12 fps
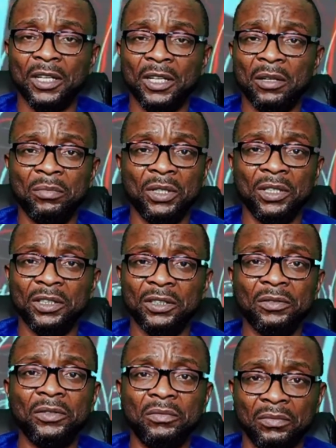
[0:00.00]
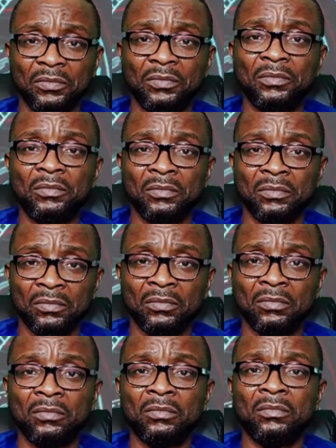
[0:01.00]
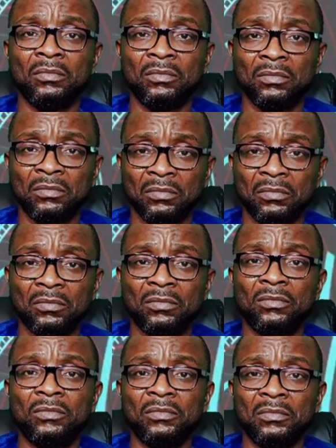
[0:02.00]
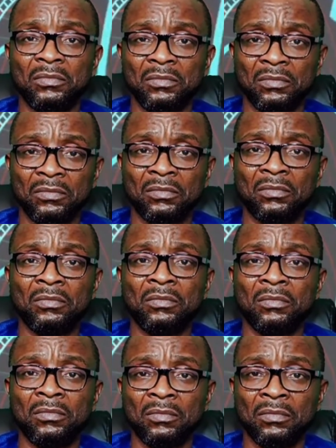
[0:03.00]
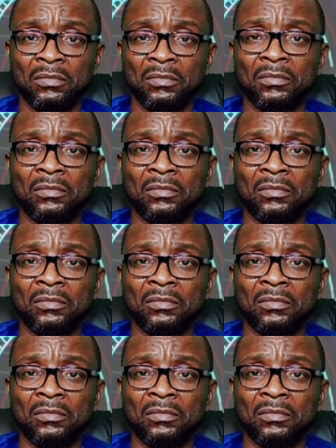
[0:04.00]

The Bible says that wisdom profited to the rest.